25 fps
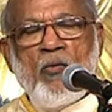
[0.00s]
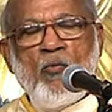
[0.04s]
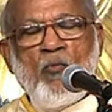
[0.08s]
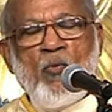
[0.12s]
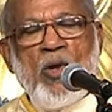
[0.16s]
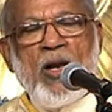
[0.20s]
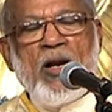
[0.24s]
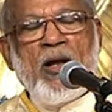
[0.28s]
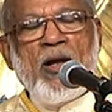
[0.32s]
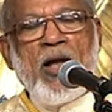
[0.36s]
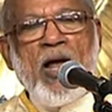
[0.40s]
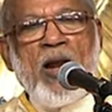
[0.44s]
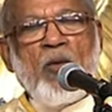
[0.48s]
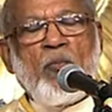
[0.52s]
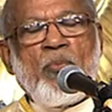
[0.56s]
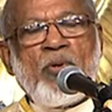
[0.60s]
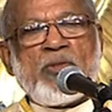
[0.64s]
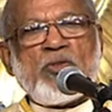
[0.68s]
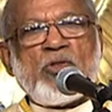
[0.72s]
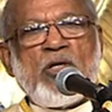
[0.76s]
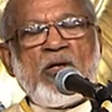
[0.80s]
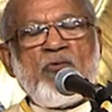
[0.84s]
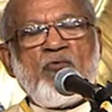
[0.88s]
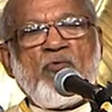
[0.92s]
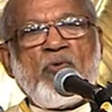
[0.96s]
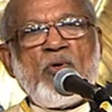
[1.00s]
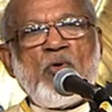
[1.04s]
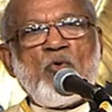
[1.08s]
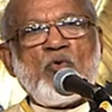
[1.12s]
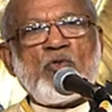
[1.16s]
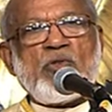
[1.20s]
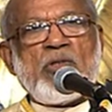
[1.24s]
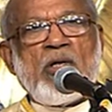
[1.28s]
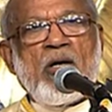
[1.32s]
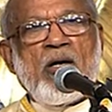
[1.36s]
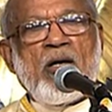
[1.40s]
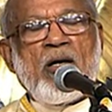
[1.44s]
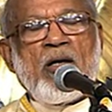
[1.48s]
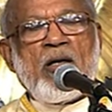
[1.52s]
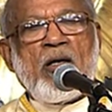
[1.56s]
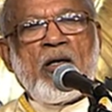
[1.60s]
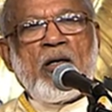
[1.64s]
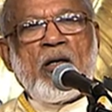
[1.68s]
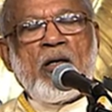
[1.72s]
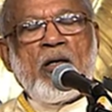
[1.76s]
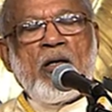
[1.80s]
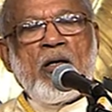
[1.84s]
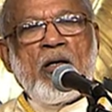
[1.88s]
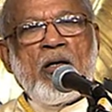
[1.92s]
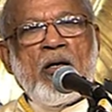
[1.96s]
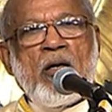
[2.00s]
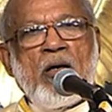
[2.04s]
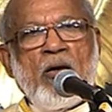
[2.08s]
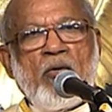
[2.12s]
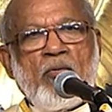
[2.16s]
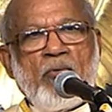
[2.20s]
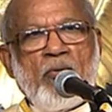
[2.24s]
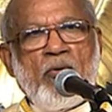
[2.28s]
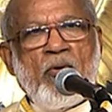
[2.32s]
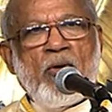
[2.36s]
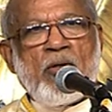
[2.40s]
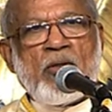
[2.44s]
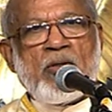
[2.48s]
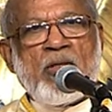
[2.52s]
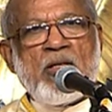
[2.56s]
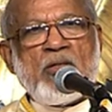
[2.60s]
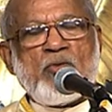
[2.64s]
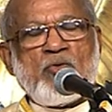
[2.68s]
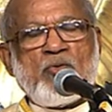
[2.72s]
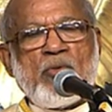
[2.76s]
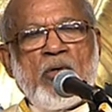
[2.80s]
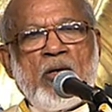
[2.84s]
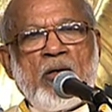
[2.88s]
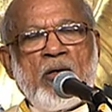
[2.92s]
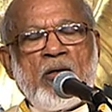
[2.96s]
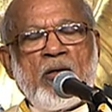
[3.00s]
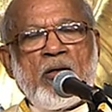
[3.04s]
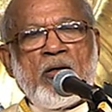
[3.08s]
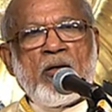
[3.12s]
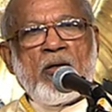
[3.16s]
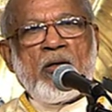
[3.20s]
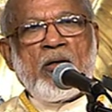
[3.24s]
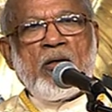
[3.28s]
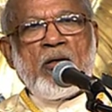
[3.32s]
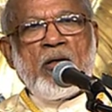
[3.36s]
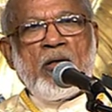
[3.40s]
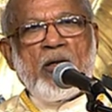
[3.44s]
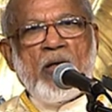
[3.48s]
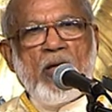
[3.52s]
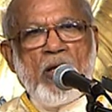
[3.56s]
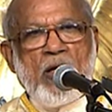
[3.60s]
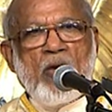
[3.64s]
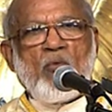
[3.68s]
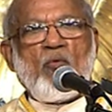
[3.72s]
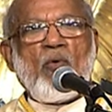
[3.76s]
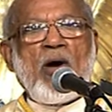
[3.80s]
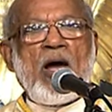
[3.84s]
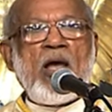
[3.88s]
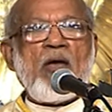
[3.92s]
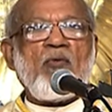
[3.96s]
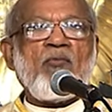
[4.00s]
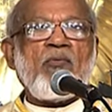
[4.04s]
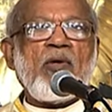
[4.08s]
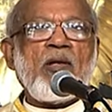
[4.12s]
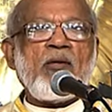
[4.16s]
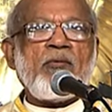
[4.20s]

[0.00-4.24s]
will help us in future for this uh, revival.